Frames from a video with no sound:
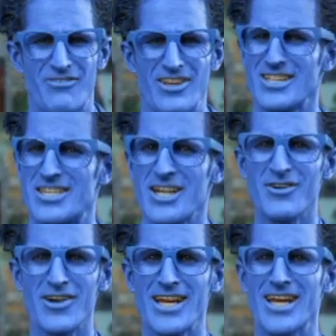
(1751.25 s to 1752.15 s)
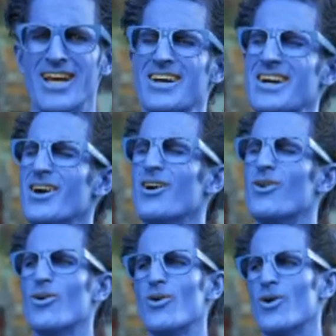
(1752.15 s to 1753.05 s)
Feeling jittery.
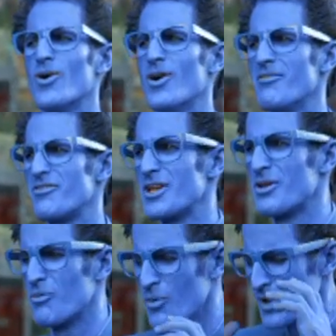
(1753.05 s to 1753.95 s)
Oh, I'm feeling